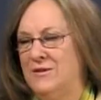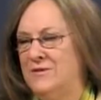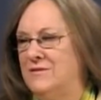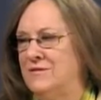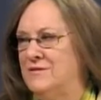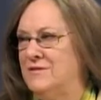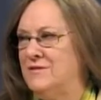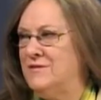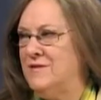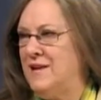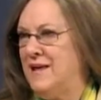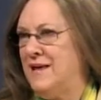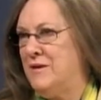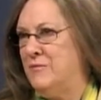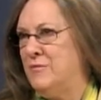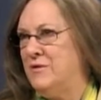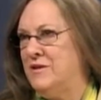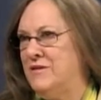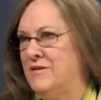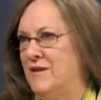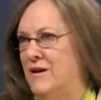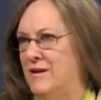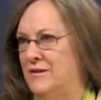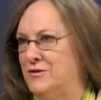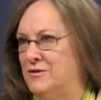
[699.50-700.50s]
today with
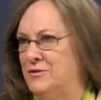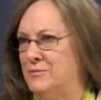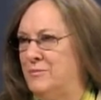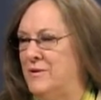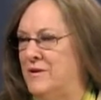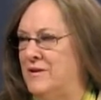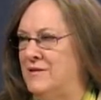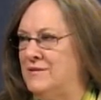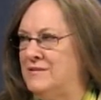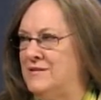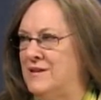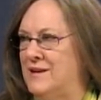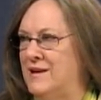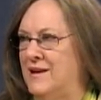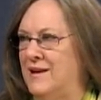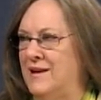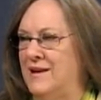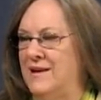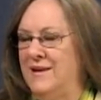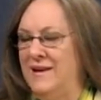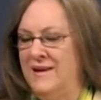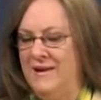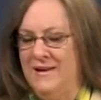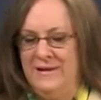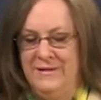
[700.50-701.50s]
Dr. Paul Tighe
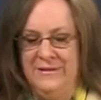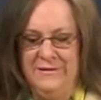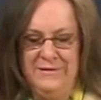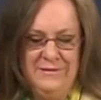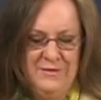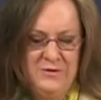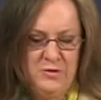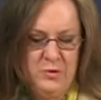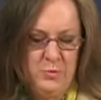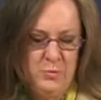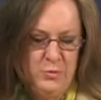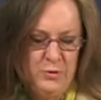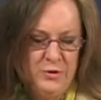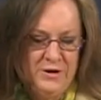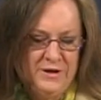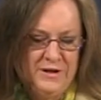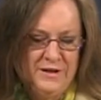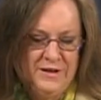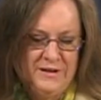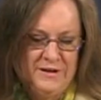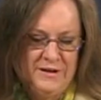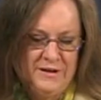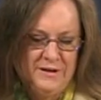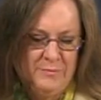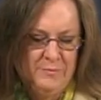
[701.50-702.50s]
and
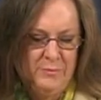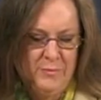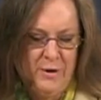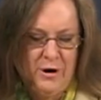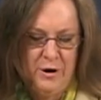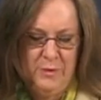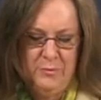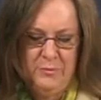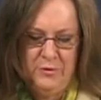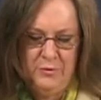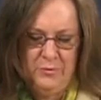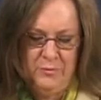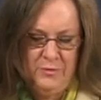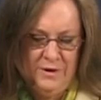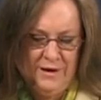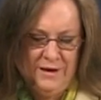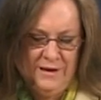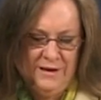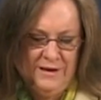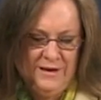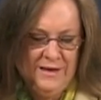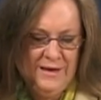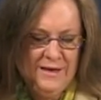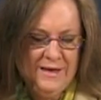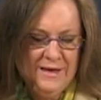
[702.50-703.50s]
Superintendent Barb
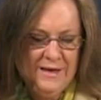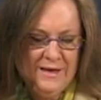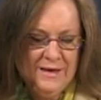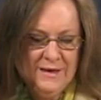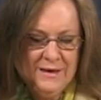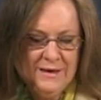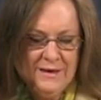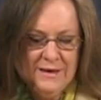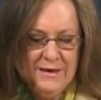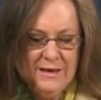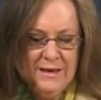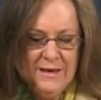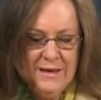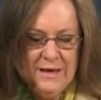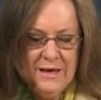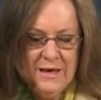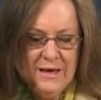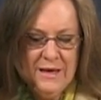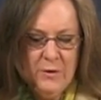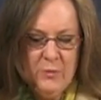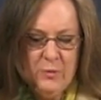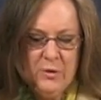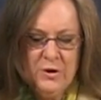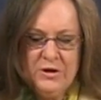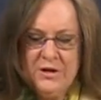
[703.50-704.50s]
U'Ren.
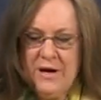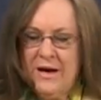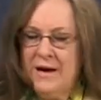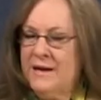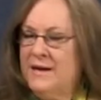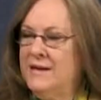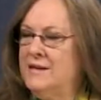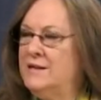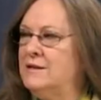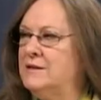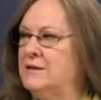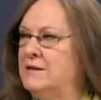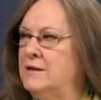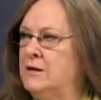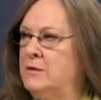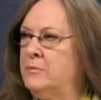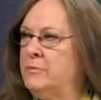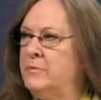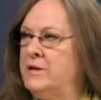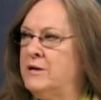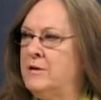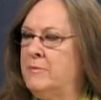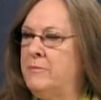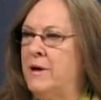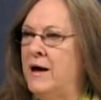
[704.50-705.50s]
We're talking a little
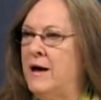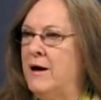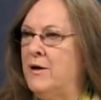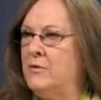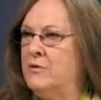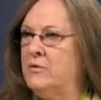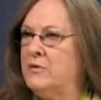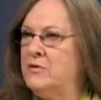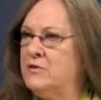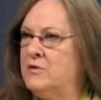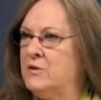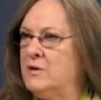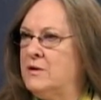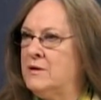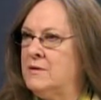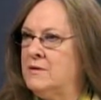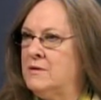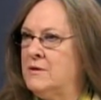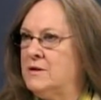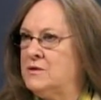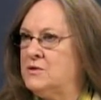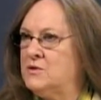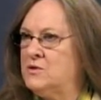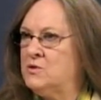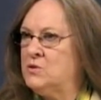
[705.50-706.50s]
bit about the
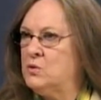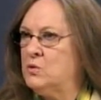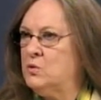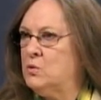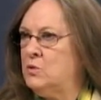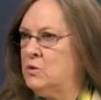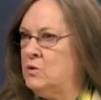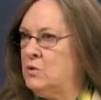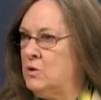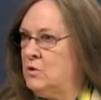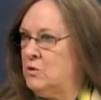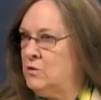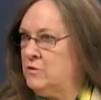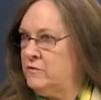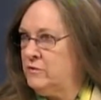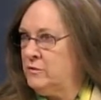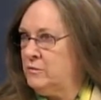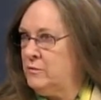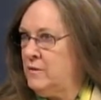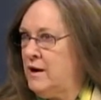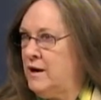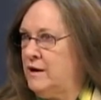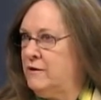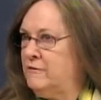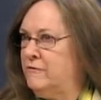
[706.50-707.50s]
school
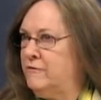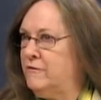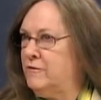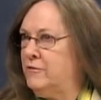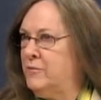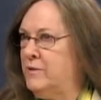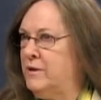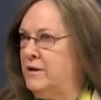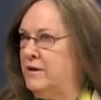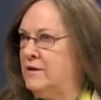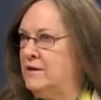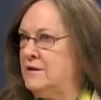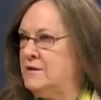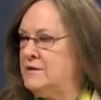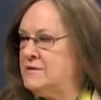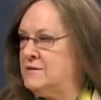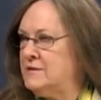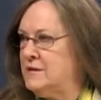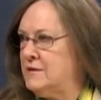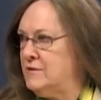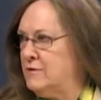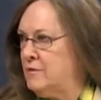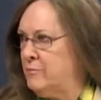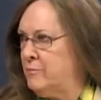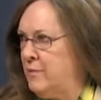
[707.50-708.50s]
override for Mingus
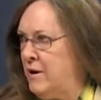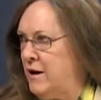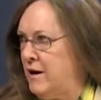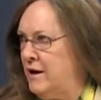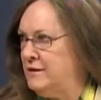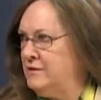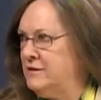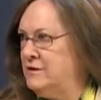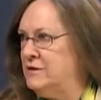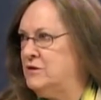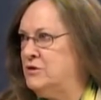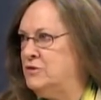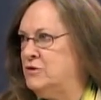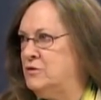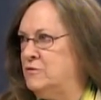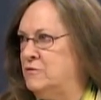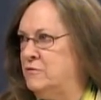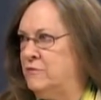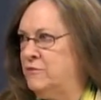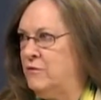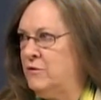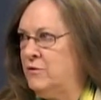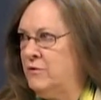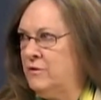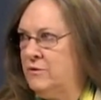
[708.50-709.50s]
and the bond issue
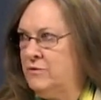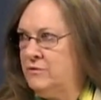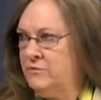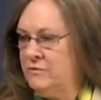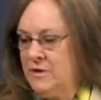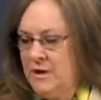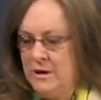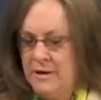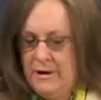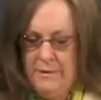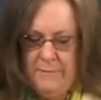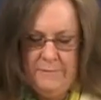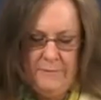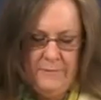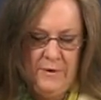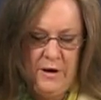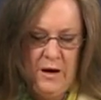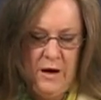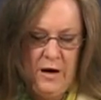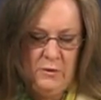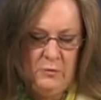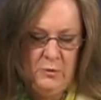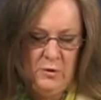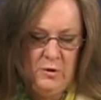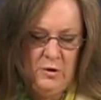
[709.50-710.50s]
for um,
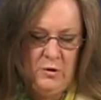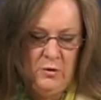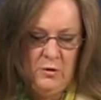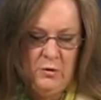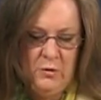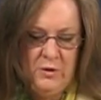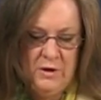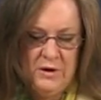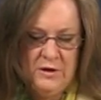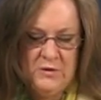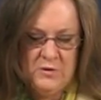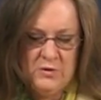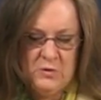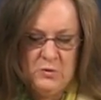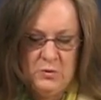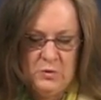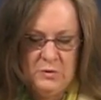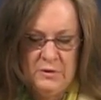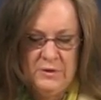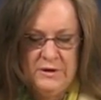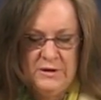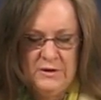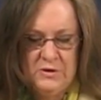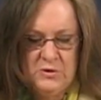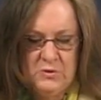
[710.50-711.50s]
Cottonwood Oak Creek School
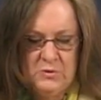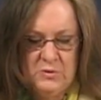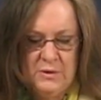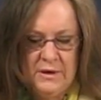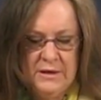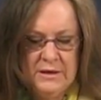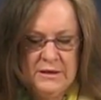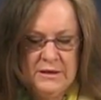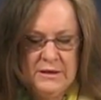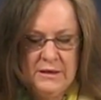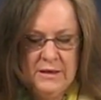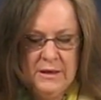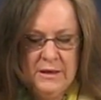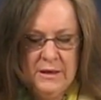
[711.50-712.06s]
District.